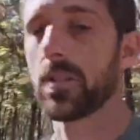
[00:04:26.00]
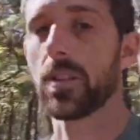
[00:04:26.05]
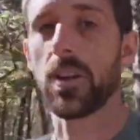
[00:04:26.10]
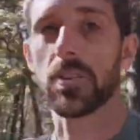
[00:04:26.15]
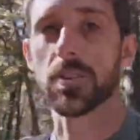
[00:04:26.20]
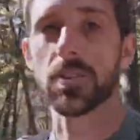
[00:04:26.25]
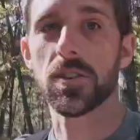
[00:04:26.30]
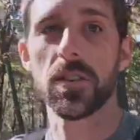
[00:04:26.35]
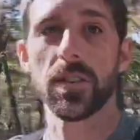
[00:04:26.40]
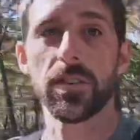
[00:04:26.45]

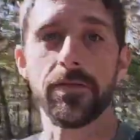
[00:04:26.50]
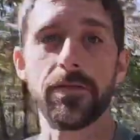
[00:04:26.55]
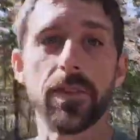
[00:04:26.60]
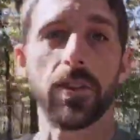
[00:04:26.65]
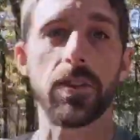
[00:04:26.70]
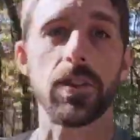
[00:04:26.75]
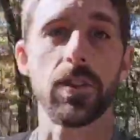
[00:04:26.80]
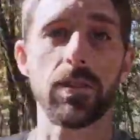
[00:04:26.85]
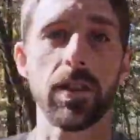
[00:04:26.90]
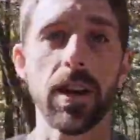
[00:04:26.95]
Also, the
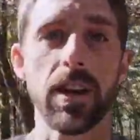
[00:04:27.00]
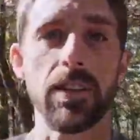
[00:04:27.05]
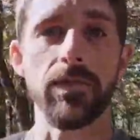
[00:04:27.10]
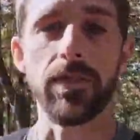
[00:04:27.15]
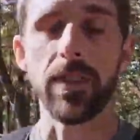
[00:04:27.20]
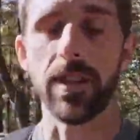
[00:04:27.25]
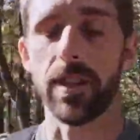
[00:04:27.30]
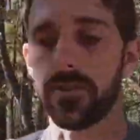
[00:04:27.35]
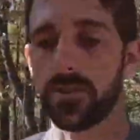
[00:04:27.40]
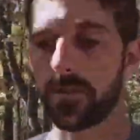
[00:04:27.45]
photo and
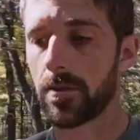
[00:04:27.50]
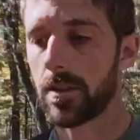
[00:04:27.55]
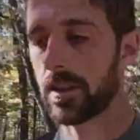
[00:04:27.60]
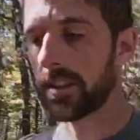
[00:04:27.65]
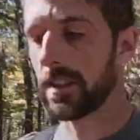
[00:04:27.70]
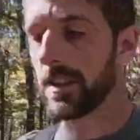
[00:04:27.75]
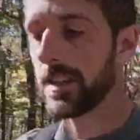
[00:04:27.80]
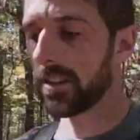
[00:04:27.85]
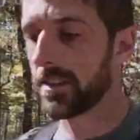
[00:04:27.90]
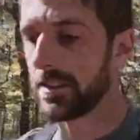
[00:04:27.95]
video
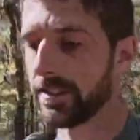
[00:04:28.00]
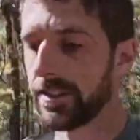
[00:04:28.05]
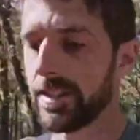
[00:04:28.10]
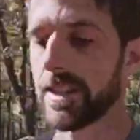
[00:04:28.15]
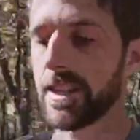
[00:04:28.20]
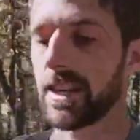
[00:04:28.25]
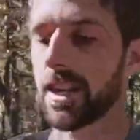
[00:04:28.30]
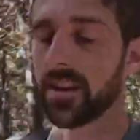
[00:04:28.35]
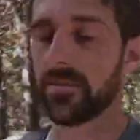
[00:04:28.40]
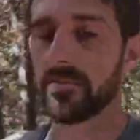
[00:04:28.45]
quality on these
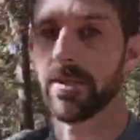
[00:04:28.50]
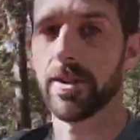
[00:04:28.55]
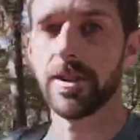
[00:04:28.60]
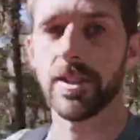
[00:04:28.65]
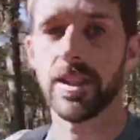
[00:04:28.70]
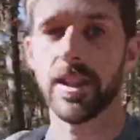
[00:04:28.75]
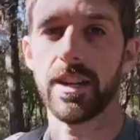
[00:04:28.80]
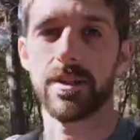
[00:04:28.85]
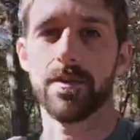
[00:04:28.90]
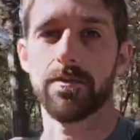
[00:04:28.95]

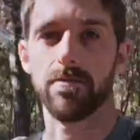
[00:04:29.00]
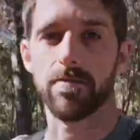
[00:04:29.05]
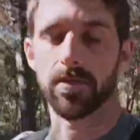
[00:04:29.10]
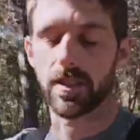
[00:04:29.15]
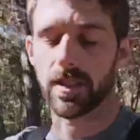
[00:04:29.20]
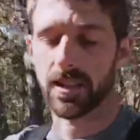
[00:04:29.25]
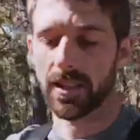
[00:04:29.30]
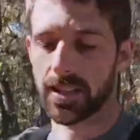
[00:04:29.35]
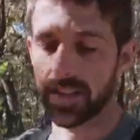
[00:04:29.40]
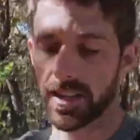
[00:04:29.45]
cameras is
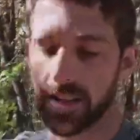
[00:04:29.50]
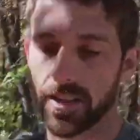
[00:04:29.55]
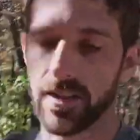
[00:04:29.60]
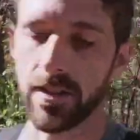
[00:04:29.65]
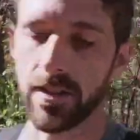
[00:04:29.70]
really good.